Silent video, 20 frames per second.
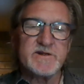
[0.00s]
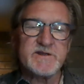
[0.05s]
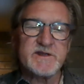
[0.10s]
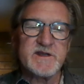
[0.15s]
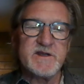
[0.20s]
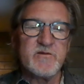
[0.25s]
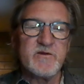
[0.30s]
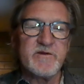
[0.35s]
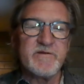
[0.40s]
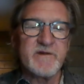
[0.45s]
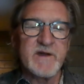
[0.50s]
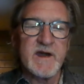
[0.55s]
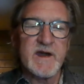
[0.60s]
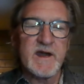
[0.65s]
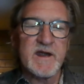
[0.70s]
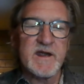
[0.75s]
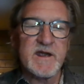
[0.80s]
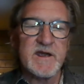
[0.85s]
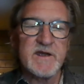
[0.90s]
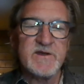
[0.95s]
Let's say we've
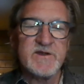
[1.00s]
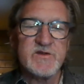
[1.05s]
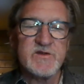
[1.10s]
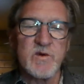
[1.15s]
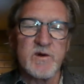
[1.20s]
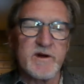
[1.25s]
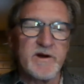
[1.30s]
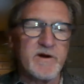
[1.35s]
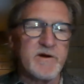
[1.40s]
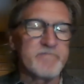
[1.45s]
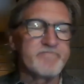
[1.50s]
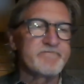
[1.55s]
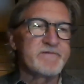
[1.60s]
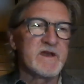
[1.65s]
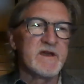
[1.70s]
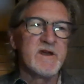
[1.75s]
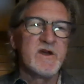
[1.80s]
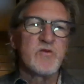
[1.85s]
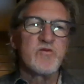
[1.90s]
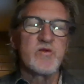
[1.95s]
got a case where
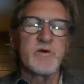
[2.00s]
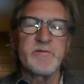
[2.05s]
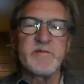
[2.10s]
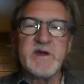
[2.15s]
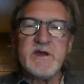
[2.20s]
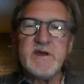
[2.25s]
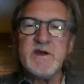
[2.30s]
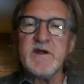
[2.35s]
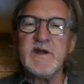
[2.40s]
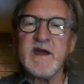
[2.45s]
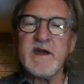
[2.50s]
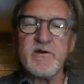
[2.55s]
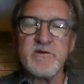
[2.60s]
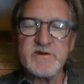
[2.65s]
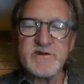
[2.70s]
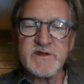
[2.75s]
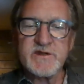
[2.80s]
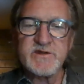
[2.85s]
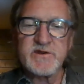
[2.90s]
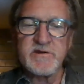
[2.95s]
repeated
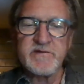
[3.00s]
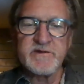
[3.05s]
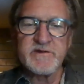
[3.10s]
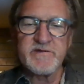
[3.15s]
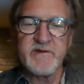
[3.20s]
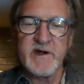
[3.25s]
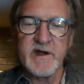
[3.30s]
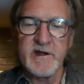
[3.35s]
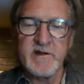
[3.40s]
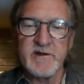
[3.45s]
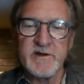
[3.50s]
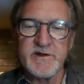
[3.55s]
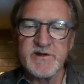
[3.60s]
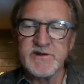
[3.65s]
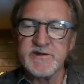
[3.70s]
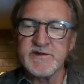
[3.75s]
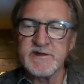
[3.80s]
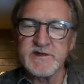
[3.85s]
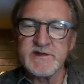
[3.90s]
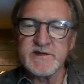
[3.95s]
hours of service
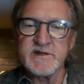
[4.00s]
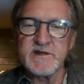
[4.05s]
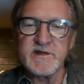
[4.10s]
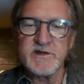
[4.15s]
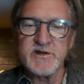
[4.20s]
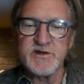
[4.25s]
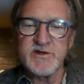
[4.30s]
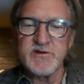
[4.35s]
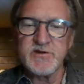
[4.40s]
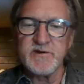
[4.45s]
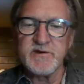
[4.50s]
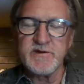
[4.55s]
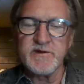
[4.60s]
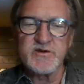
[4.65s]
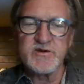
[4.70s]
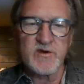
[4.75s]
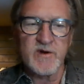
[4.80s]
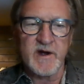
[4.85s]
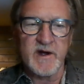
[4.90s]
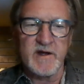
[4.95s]
violations is the issue in
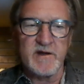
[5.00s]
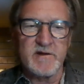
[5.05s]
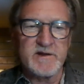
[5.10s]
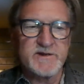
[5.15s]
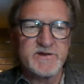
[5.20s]
the trial.